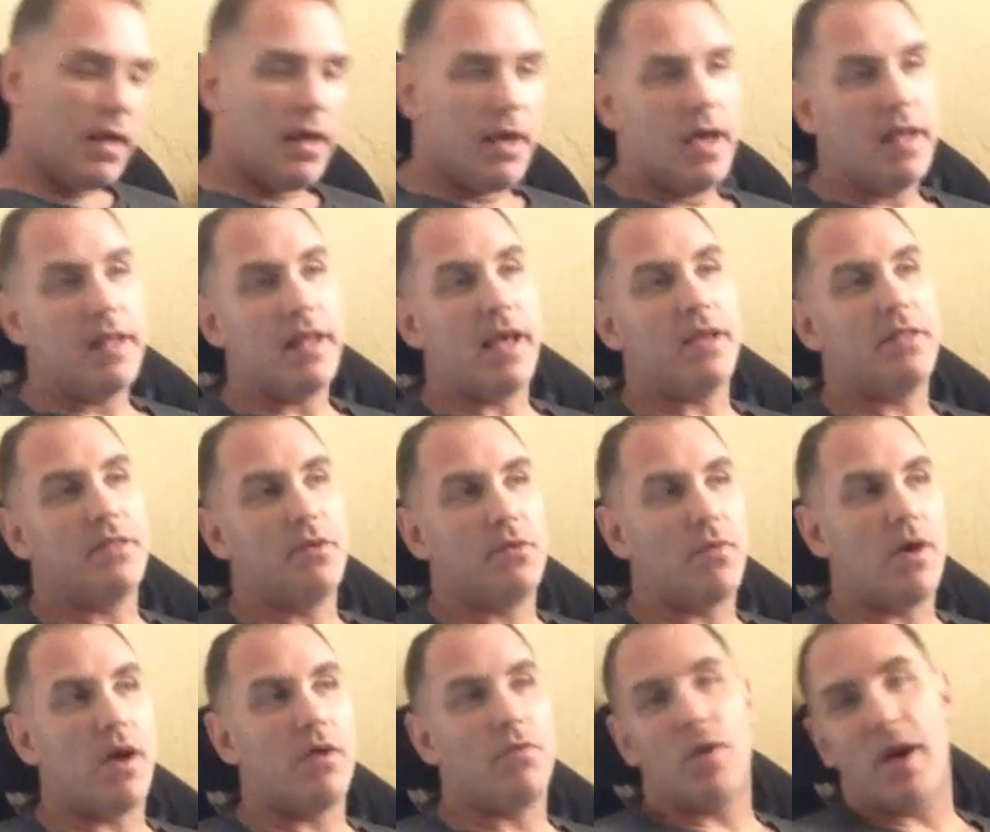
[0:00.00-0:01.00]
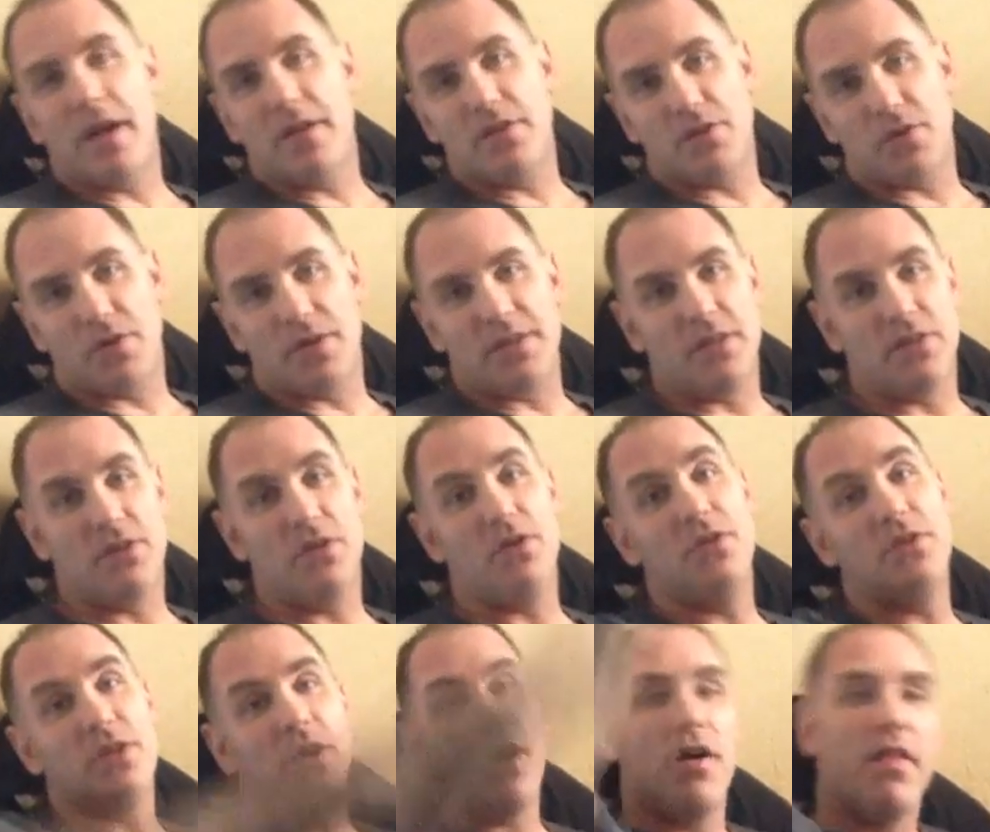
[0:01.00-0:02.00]
And like the Ron White stories, I
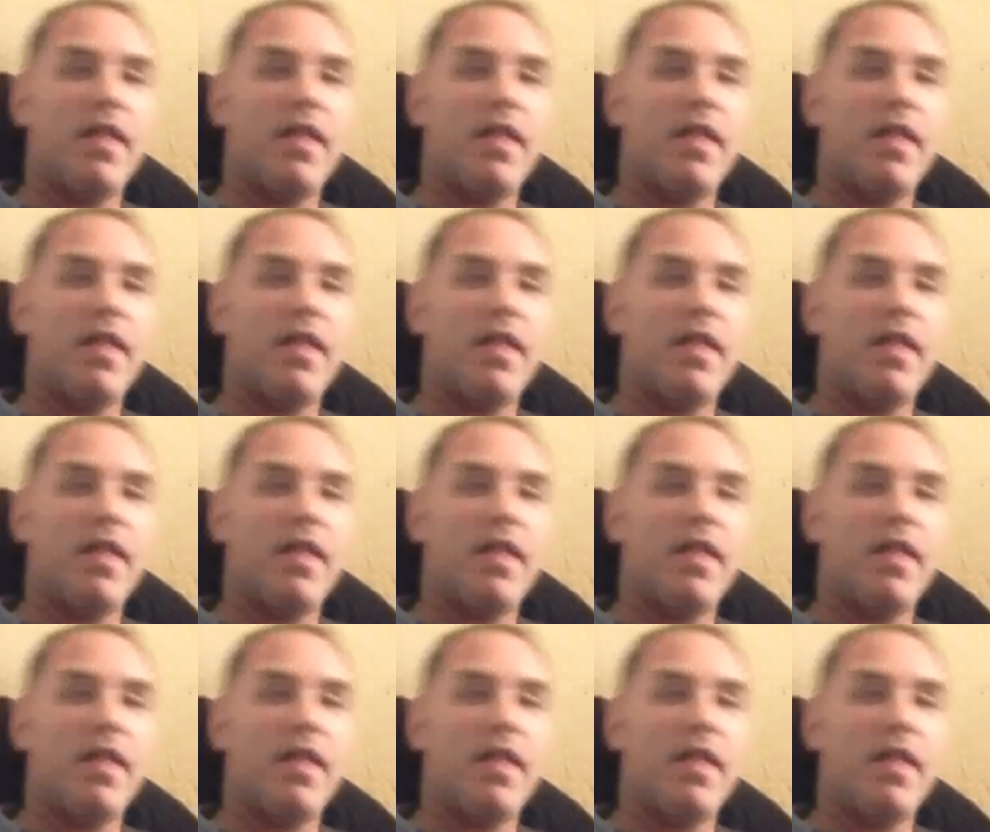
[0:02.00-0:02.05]
told you all